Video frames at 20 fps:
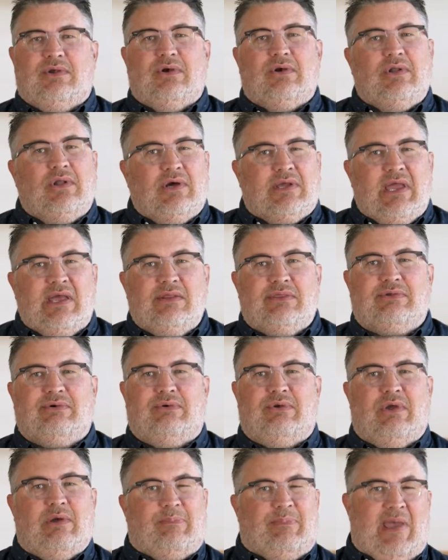You're looking
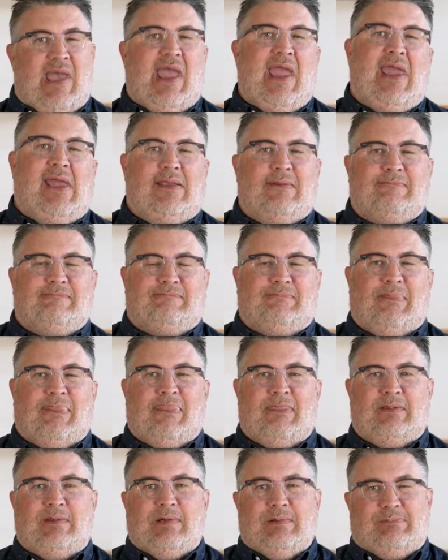through your pain,
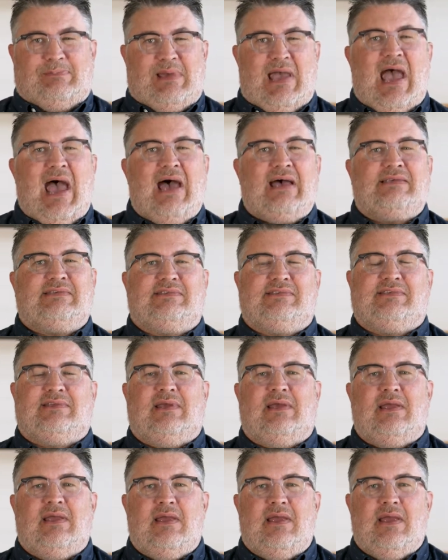your past,
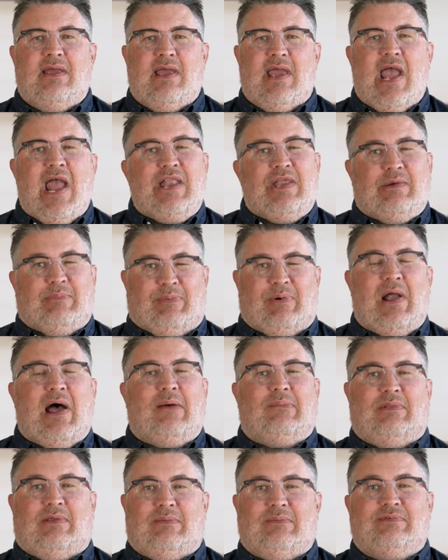and your
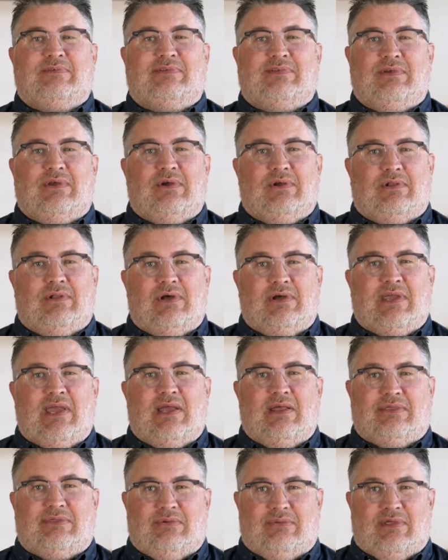problems. You're
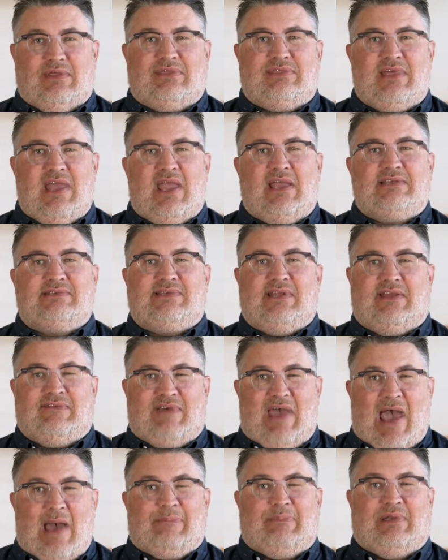looking through the things that have
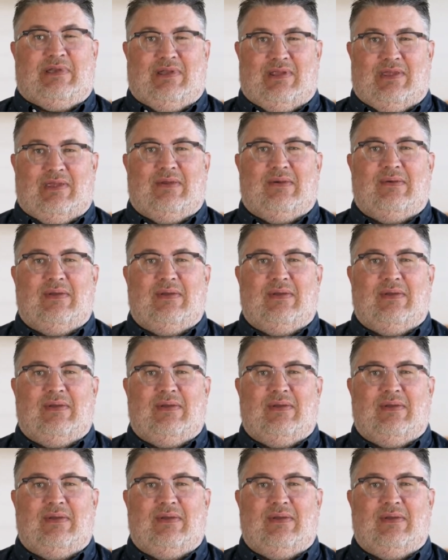happened to you.